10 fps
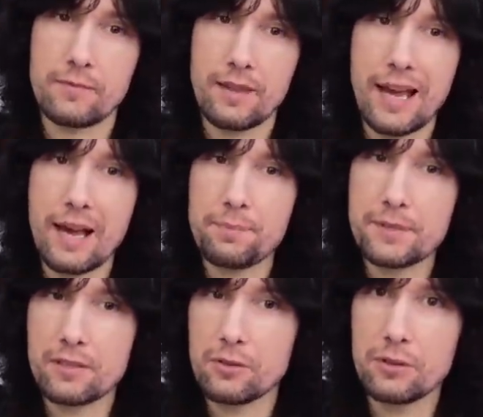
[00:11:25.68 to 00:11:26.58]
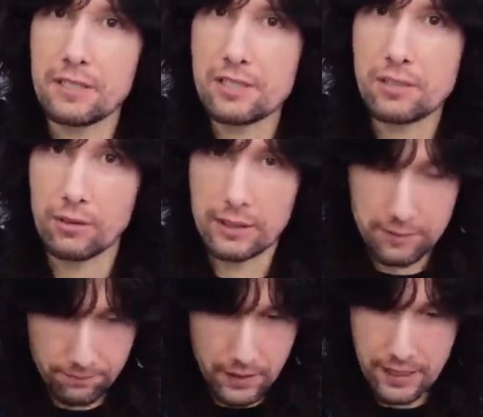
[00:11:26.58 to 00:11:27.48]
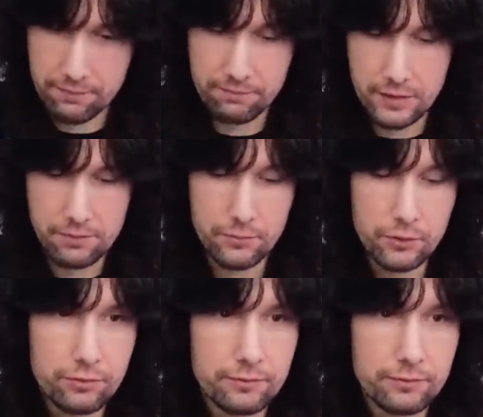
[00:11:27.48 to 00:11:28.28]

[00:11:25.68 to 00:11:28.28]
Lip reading: absolutely solid and doesn't move.